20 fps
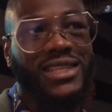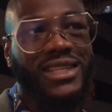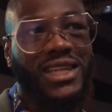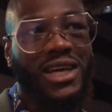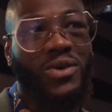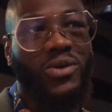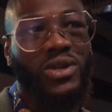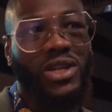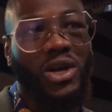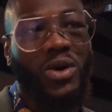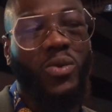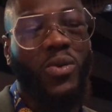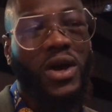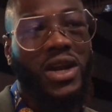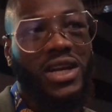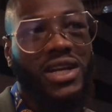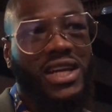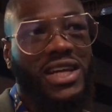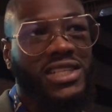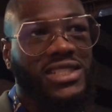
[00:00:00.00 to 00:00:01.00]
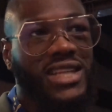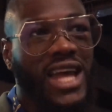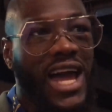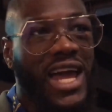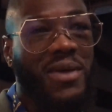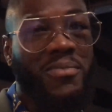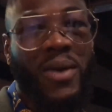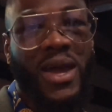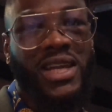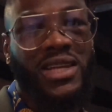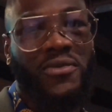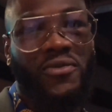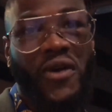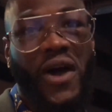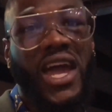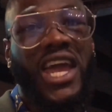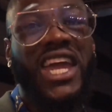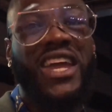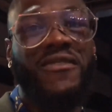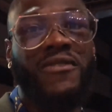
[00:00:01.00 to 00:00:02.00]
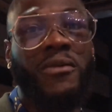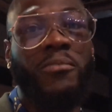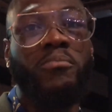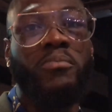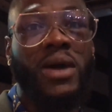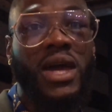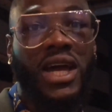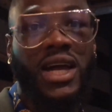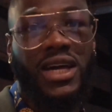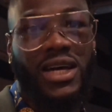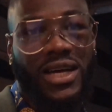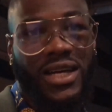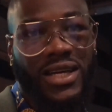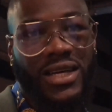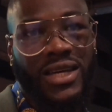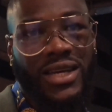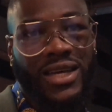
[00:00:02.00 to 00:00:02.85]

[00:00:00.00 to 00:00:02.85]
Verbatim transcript: And look, look what it is now. It made the fight even bigger.